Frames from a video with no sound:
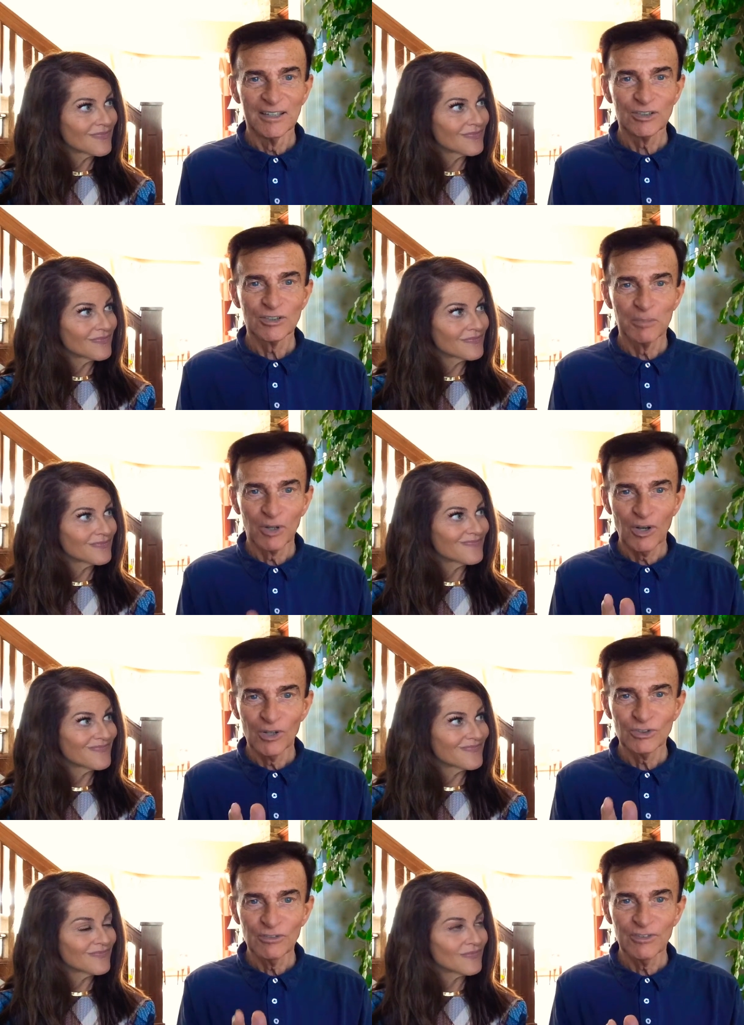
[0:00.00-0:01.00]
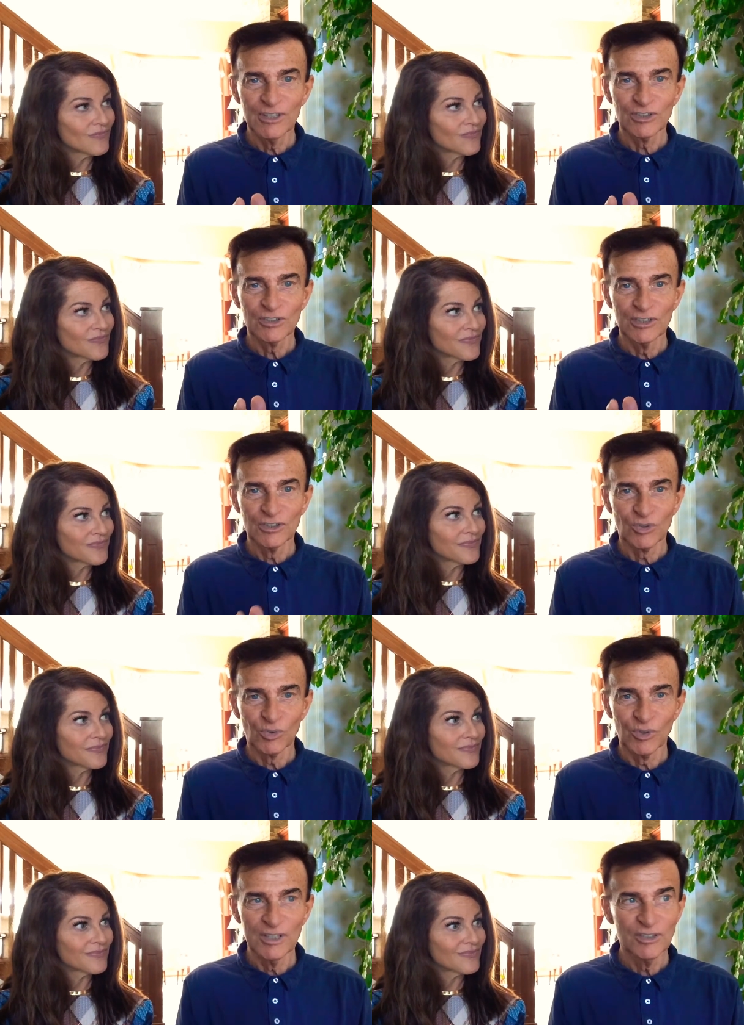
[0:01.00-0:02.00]
Speaker 1: this because of this is
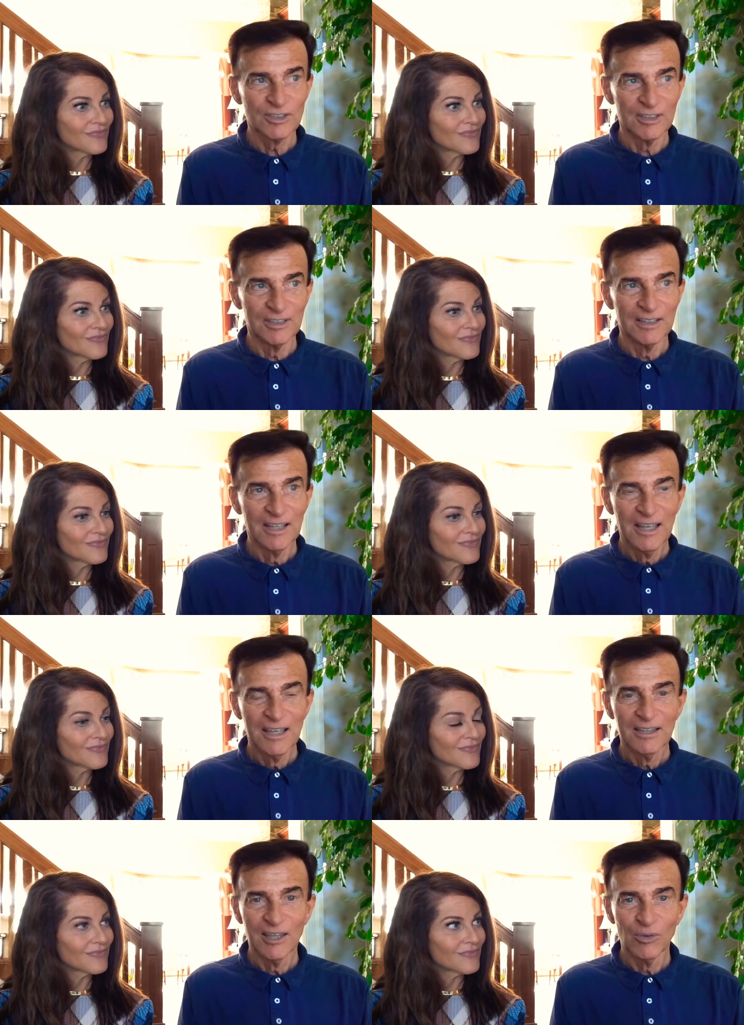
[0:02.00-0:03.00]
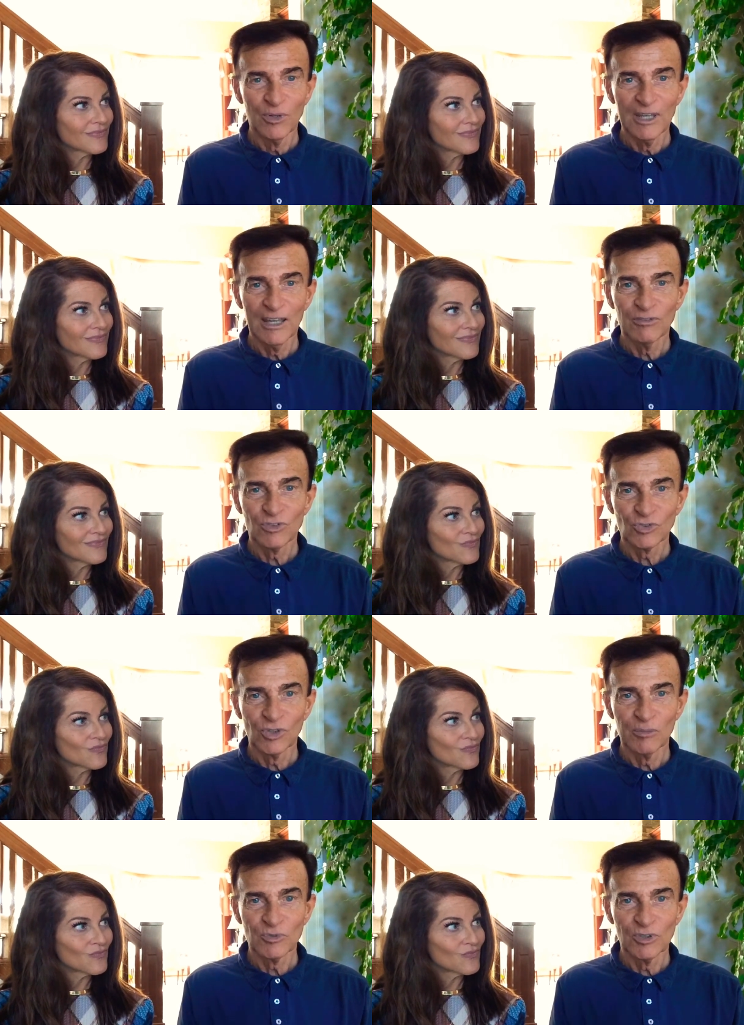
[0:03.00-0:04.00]
the reason that we have the
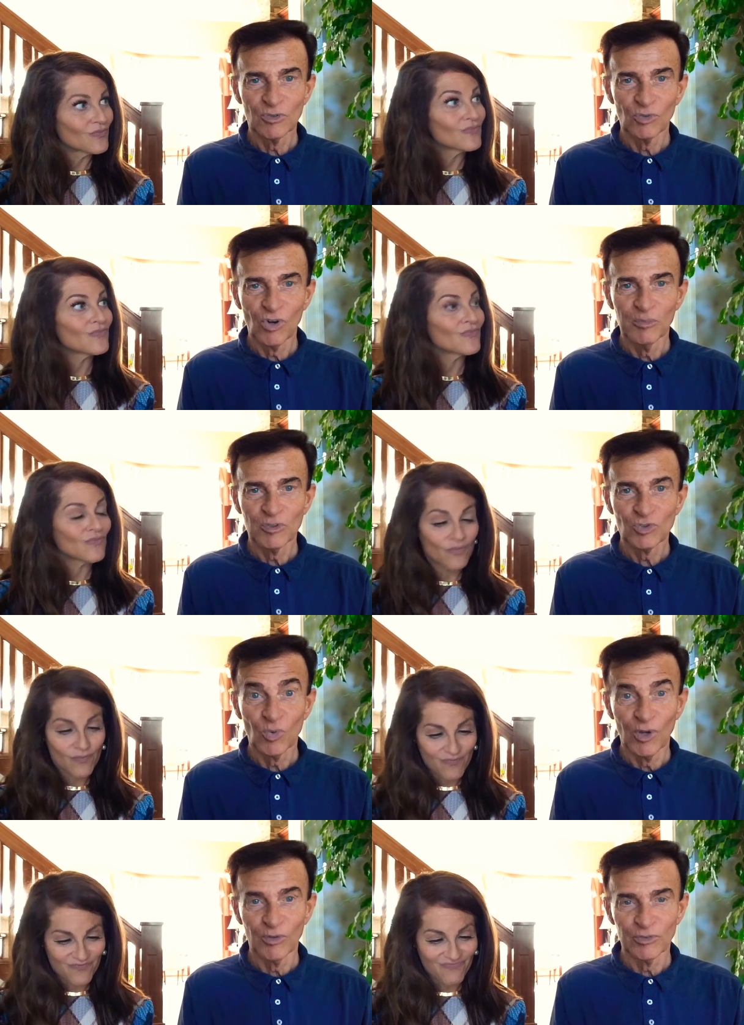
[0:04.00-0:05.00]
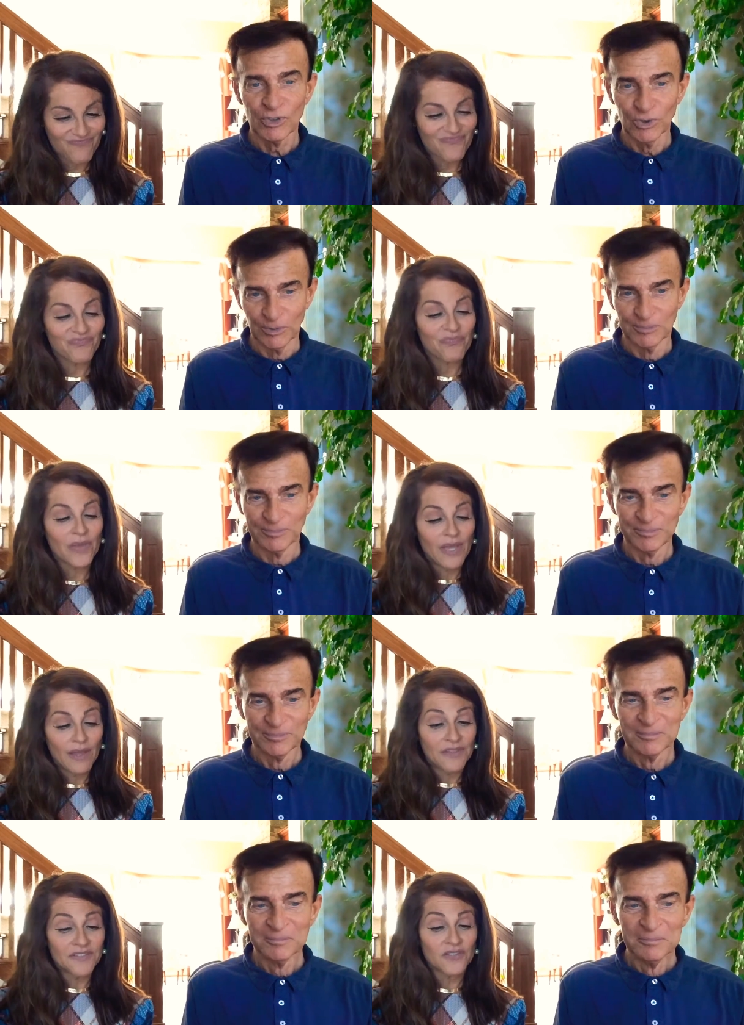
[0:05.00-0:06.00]
scripture in Romans 12 too.
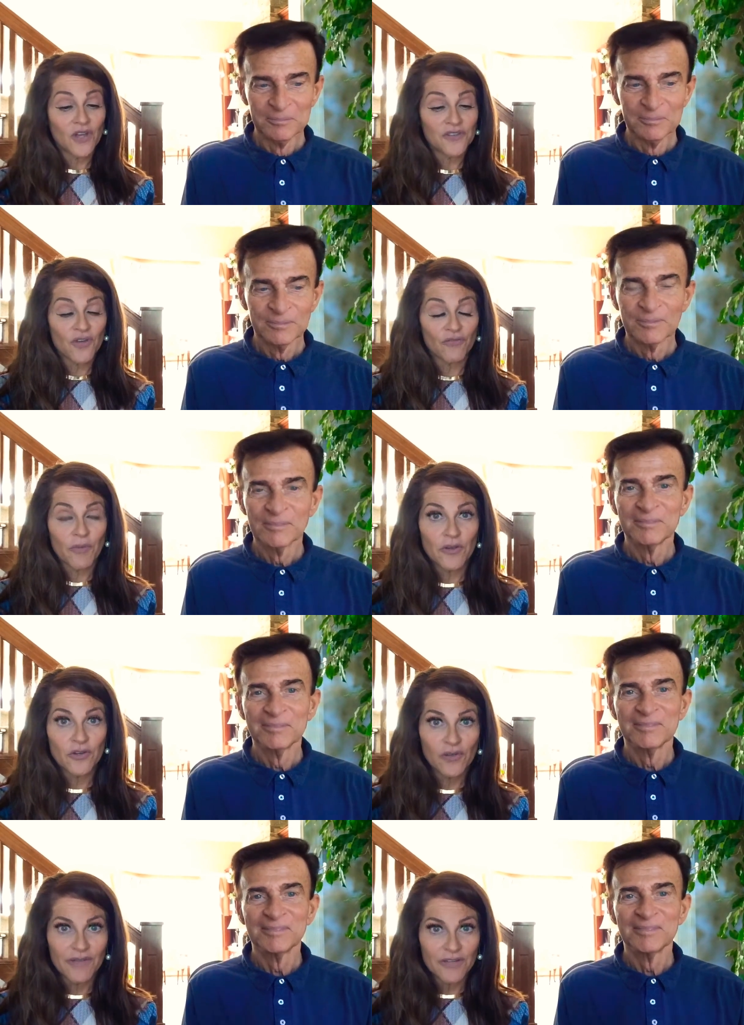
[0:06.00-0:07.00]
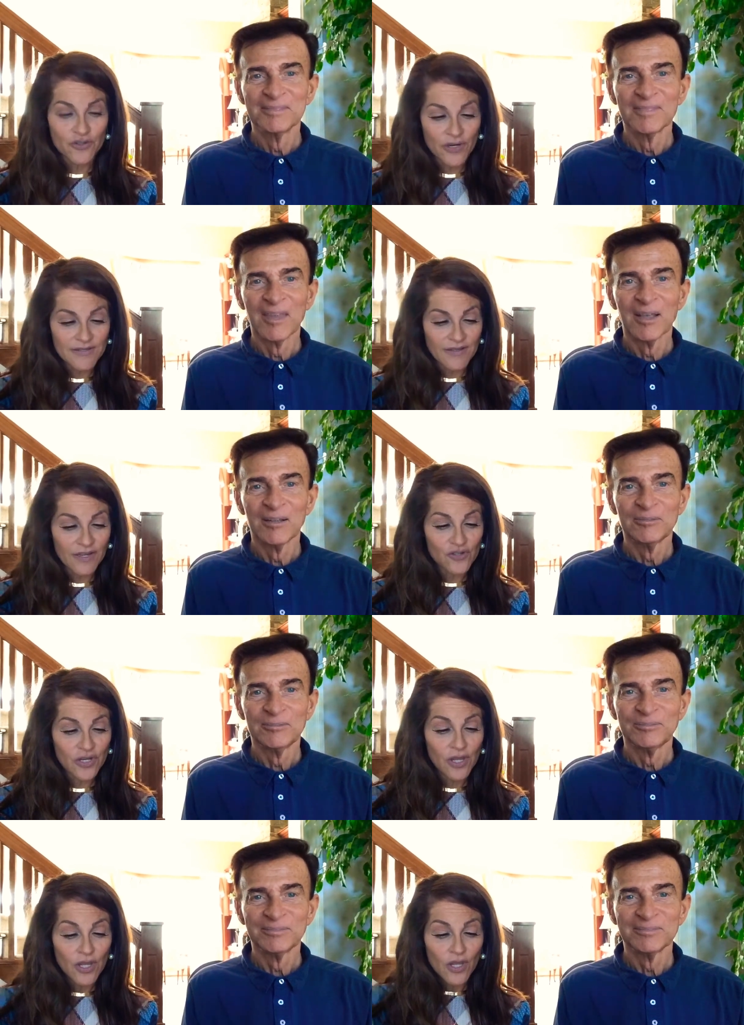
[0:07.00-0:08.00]
Speaker 2: This is also from the New Living
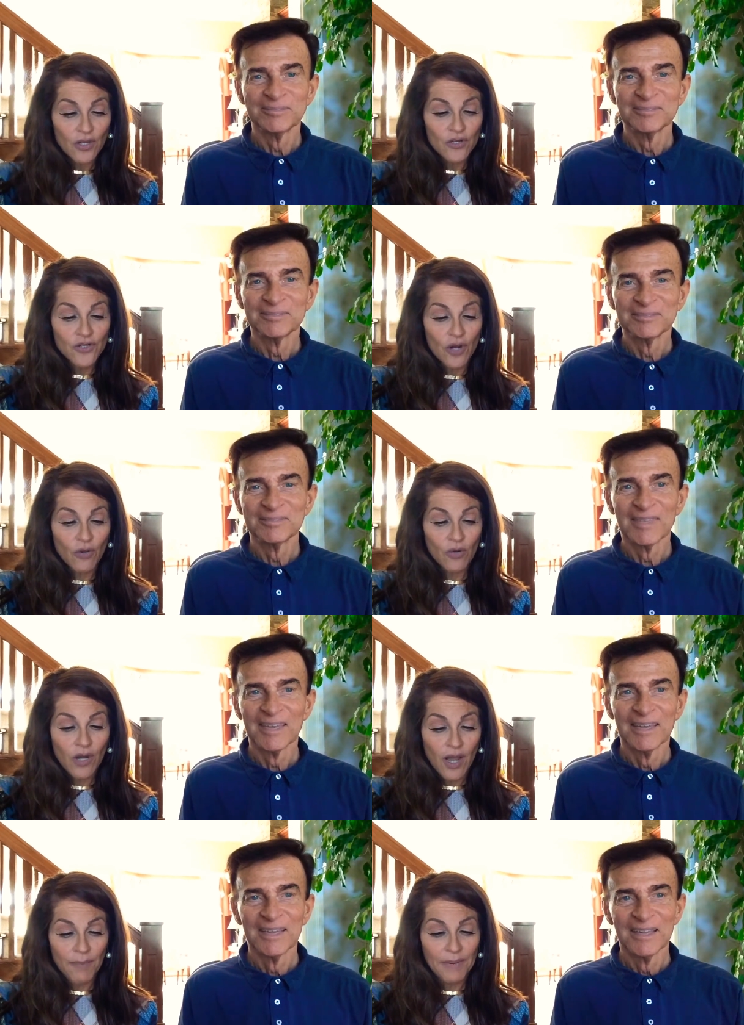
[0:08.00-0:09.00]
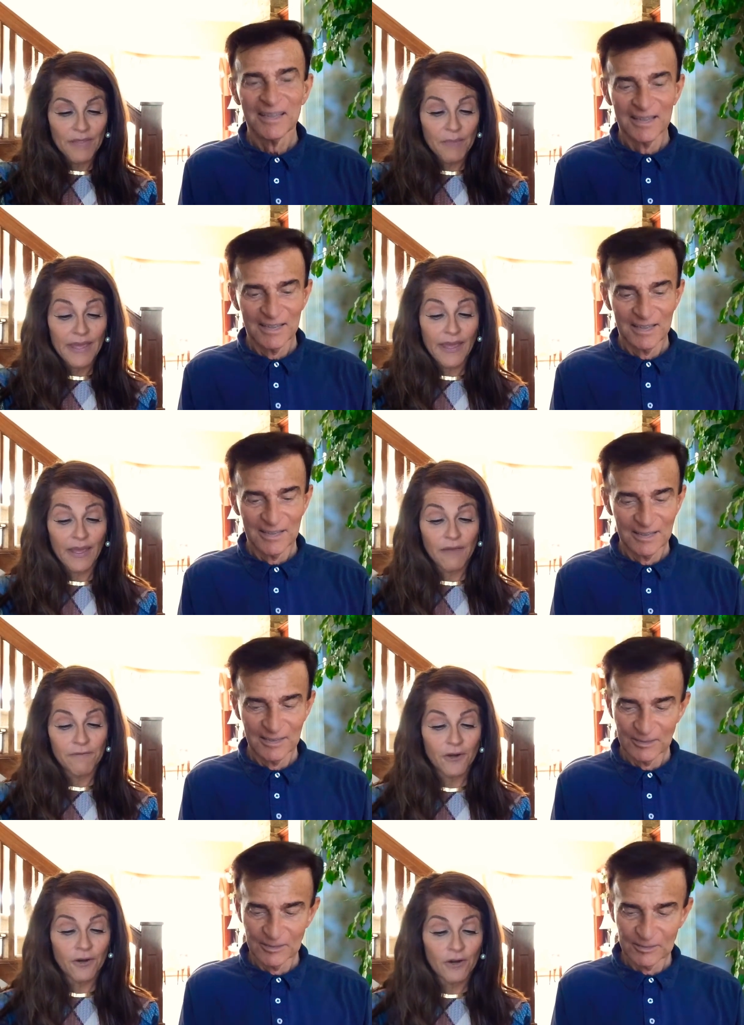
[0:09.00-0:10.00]
Translation. Don't copy the
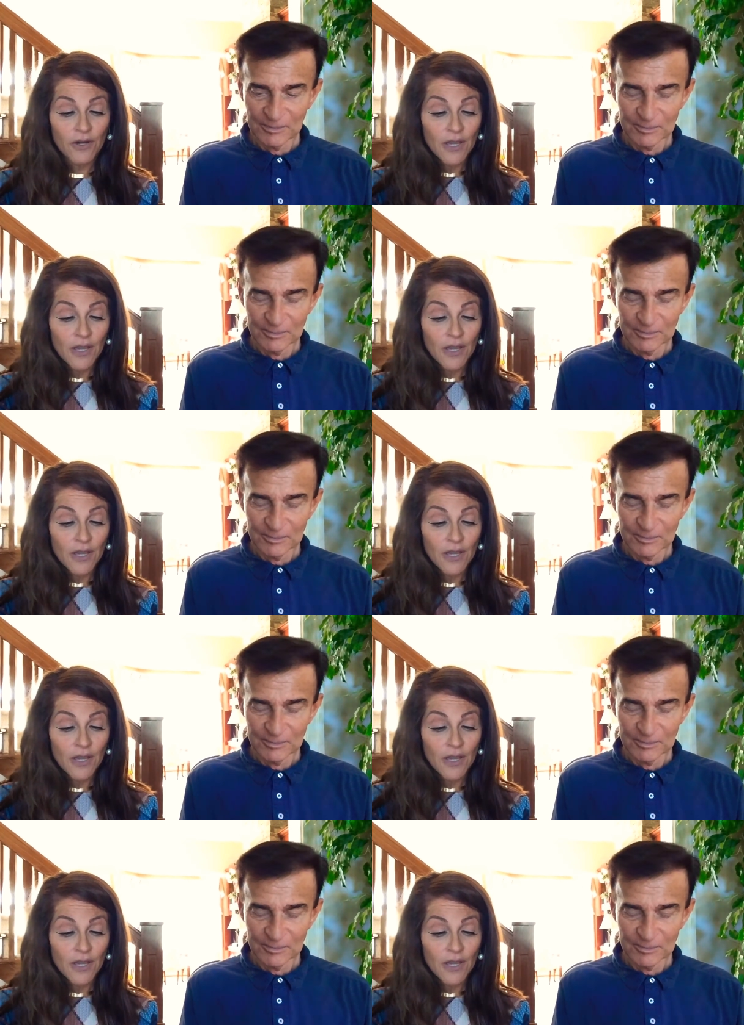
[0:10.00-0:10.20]
behavior